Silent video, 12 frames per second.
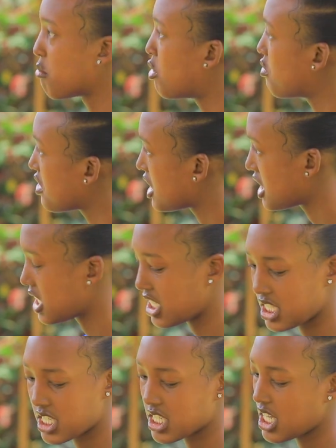
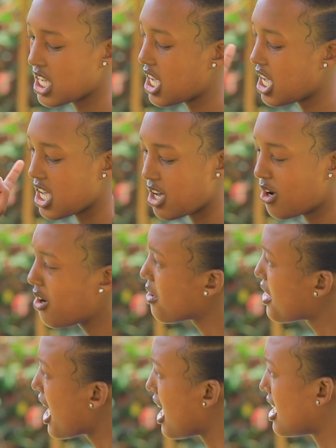morbid,
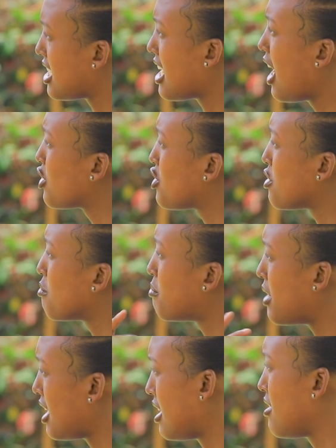all that. How do you
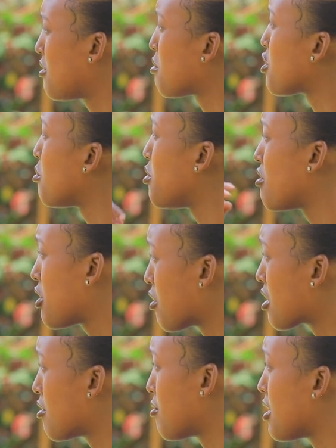balance with your
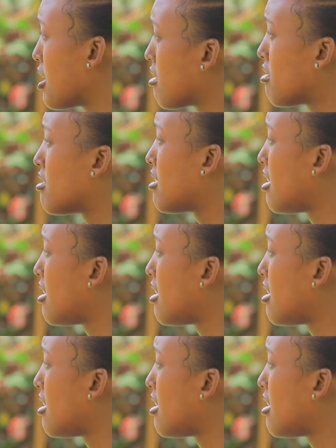musical career?